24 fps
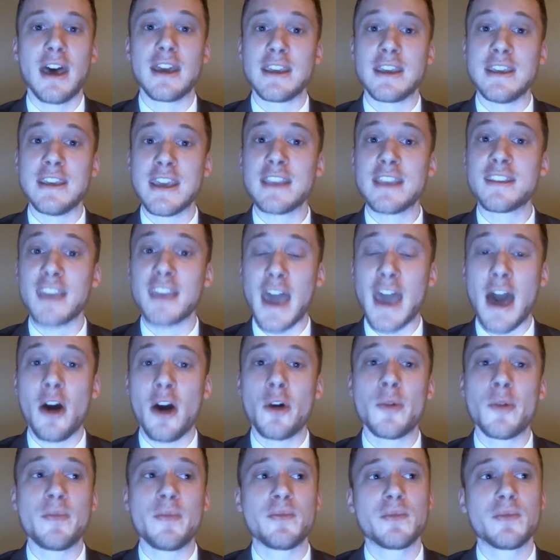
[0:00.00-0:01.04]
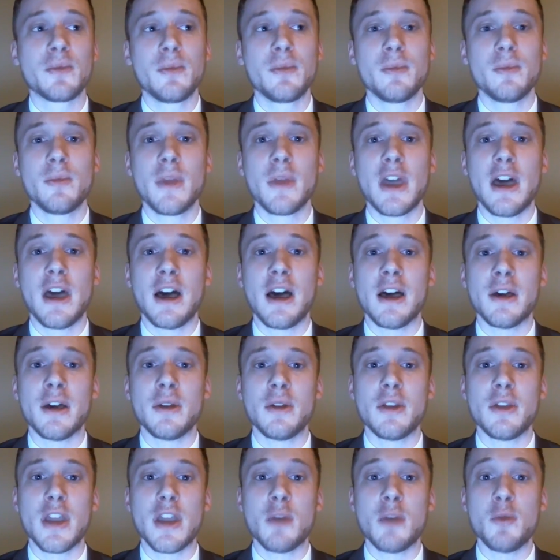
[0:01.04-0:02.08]
uh, gets out
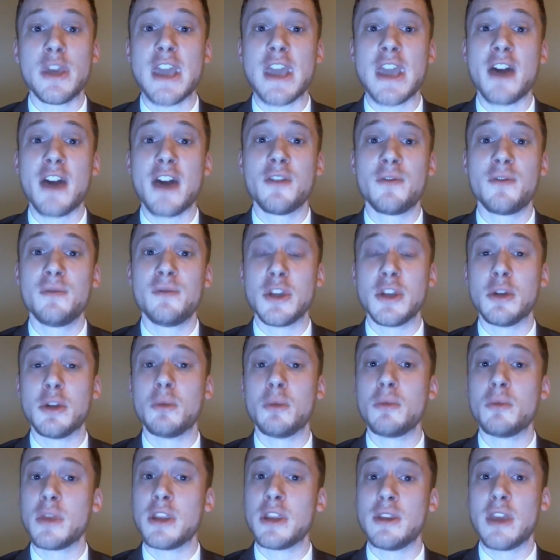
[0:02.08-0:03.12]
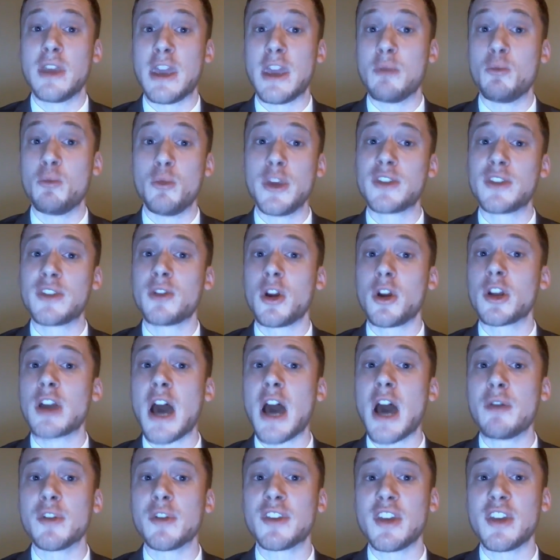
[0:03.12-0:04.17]
uh, and we have, you know, and we start a
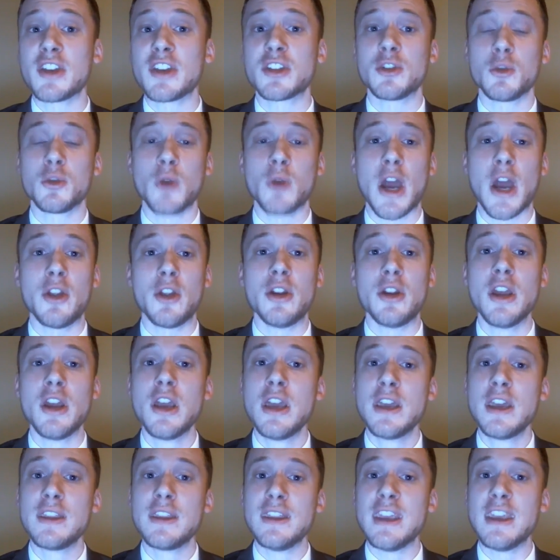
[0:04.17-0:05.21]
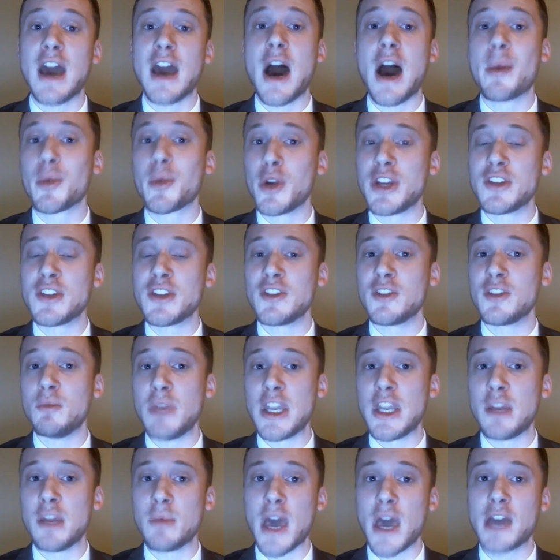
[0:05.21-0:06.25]
conversation around the operations of
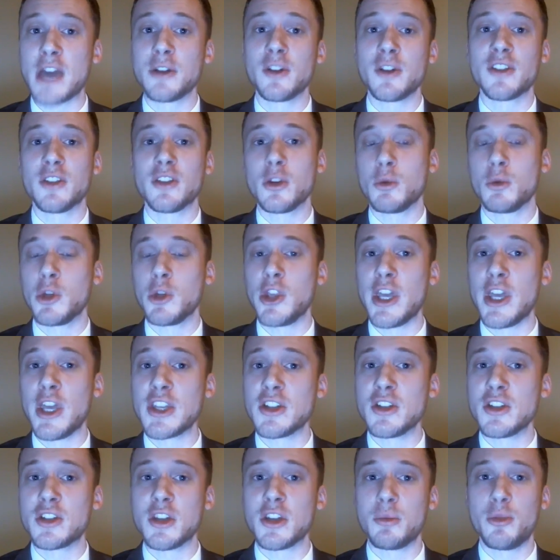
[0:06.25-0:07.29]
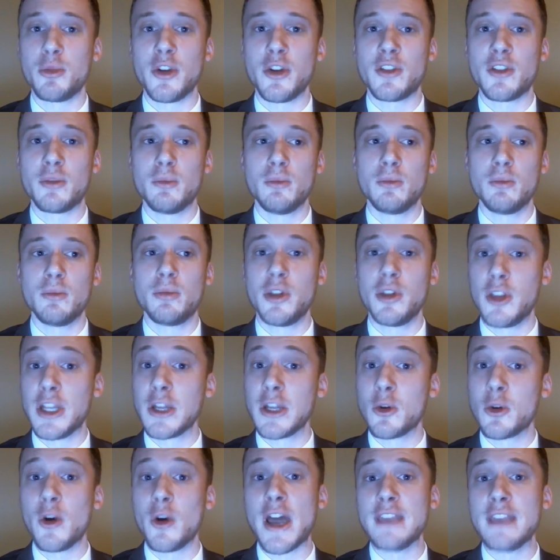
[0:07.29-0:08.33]
Media Matters and the relationship with
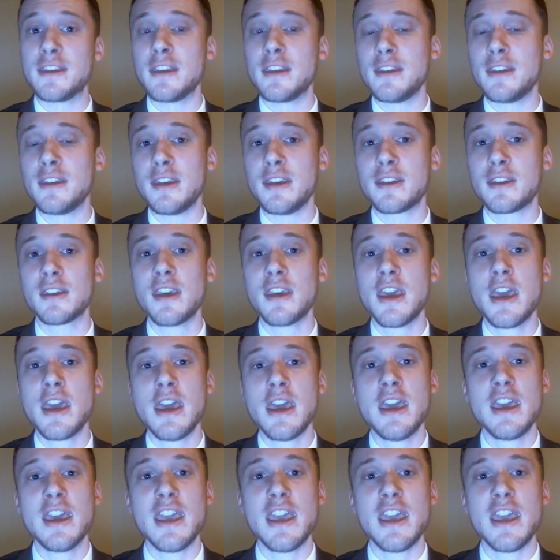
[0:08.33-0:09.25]
political entities,